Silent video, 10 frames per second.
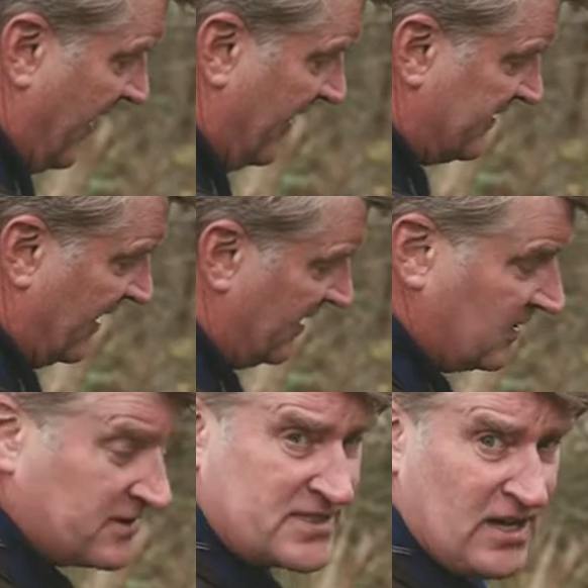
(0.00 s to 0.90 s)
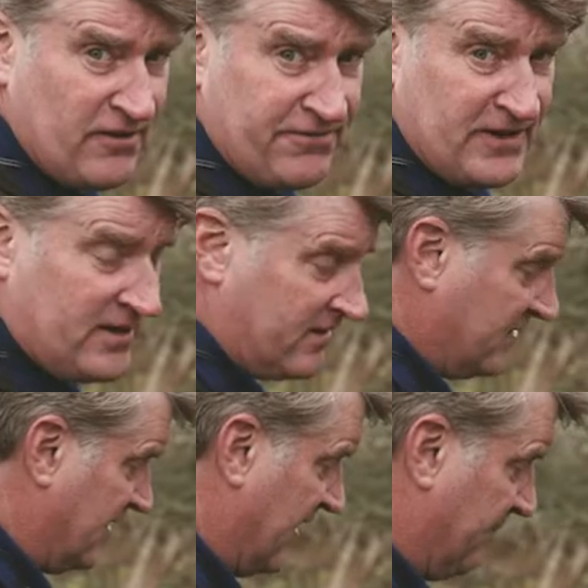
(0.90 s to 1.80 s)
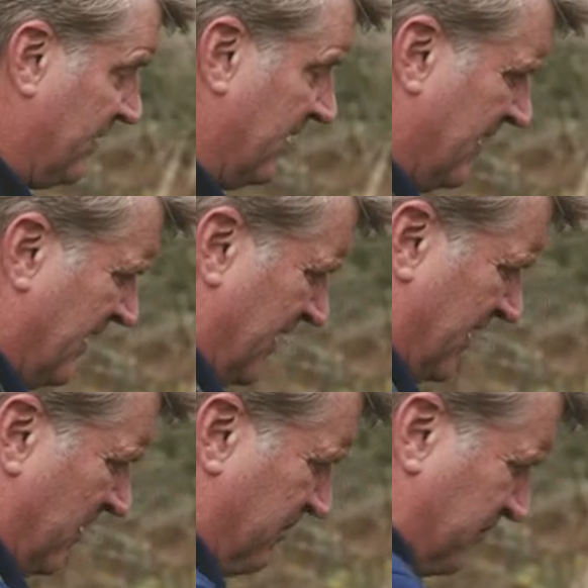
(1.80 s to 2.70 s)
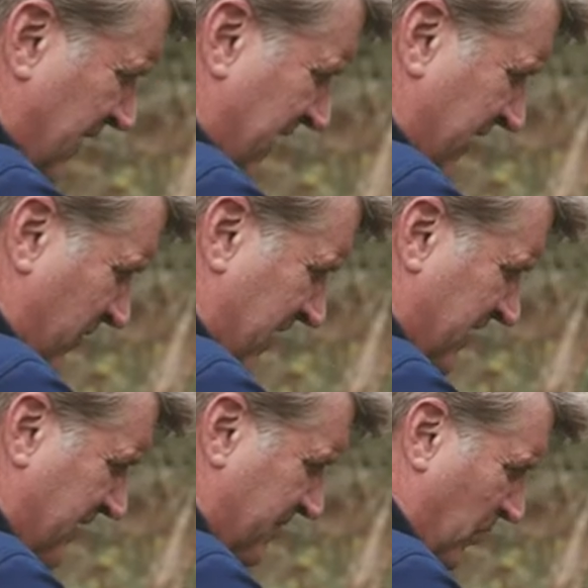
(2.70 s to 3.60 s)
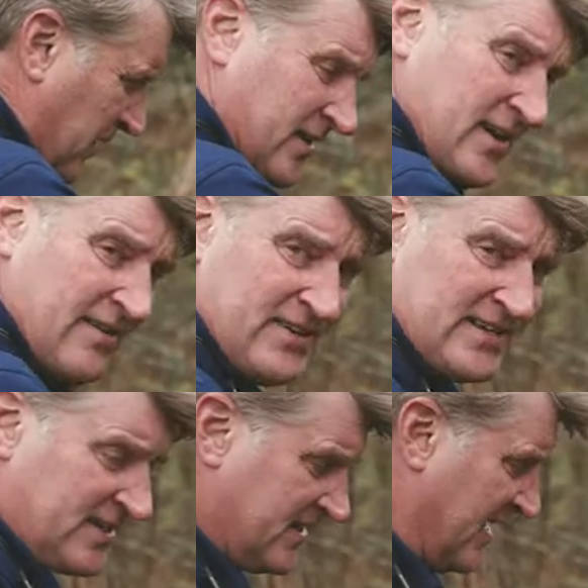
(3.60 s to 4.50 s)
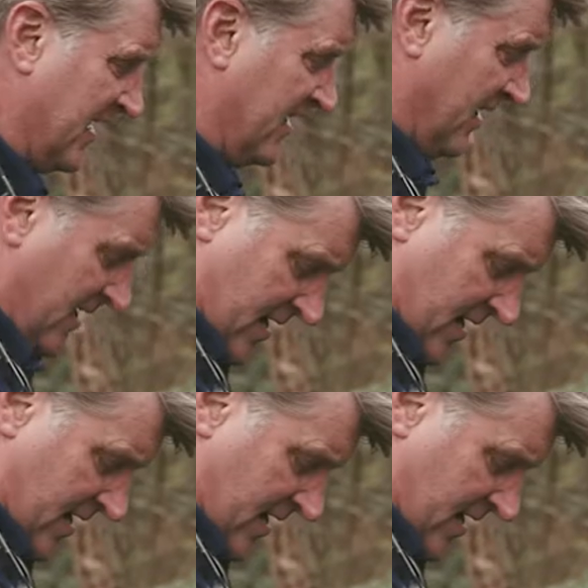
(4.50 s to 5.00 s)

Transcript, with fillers: It's got a little self-feed at the tip. You take it right to the point that I've designated